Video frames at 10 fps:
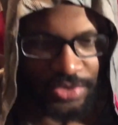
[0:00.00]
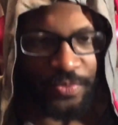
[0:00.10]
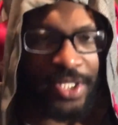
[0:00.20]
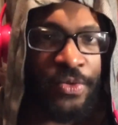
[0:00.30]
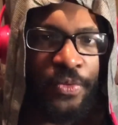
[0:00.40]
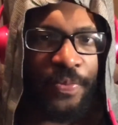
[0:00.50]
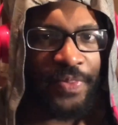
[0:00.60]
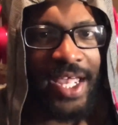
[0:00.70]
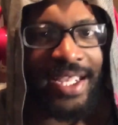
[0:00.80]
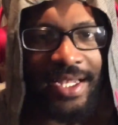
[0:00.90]
When you
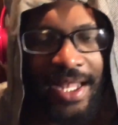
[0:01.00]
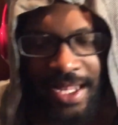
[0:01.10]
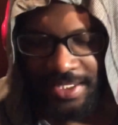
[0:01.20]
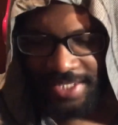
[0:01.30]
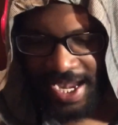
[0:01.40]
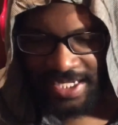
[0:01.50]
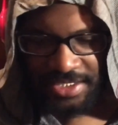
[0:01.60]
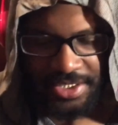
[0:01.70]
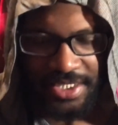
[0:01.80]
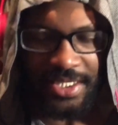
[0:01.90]
think that
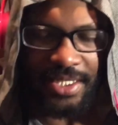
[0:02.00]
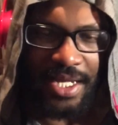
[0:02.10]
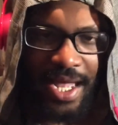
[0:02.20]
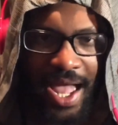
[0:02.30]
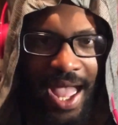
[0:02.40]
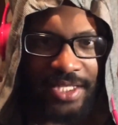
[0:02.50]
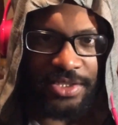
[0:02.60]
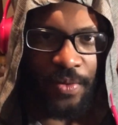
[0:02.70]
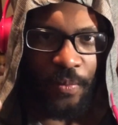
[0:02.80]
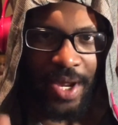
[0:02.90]
she has
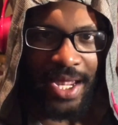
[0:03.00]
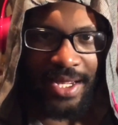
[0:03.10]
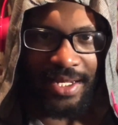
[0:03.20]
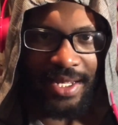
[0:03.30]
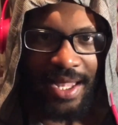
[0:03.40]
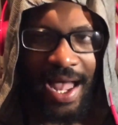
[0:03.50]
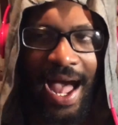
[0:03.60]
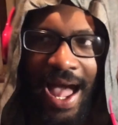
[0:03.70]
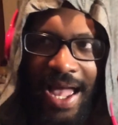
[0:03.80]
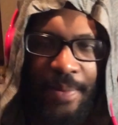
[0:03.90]
went
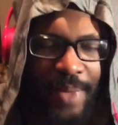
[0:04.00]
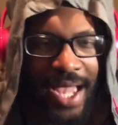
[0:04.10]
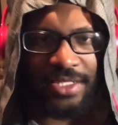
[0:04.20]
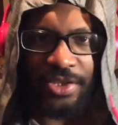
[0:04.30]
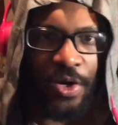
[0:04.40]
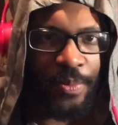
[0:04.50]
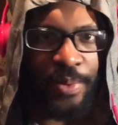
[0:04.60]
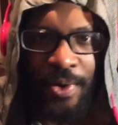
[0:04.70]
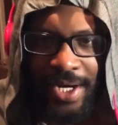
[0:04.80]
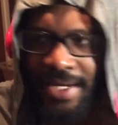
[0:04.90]
high past her
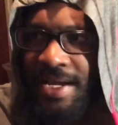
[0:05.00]
point,